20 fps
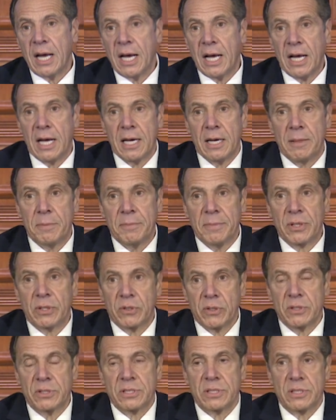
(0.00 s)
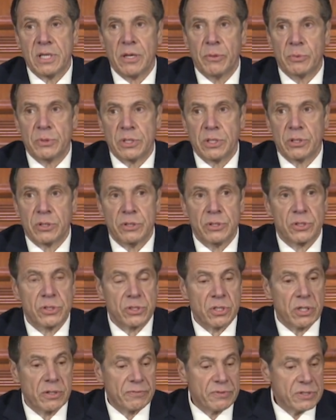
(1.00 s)
uh, because it was a good
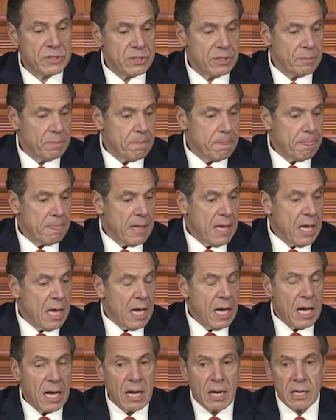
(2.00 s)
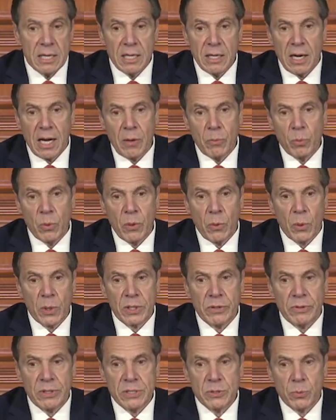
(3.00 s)
service. Uh, we want
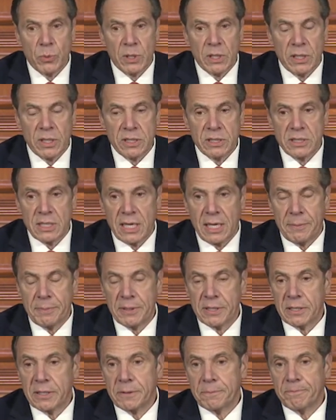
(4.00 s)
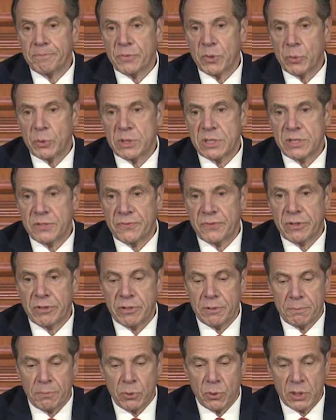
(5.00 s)
to raise one other topic, which is very
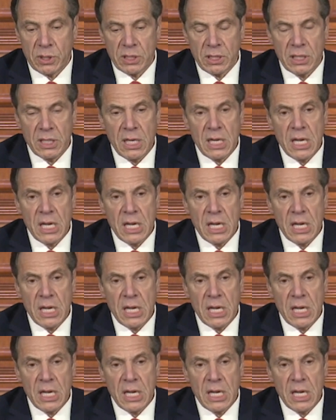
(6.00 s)
important.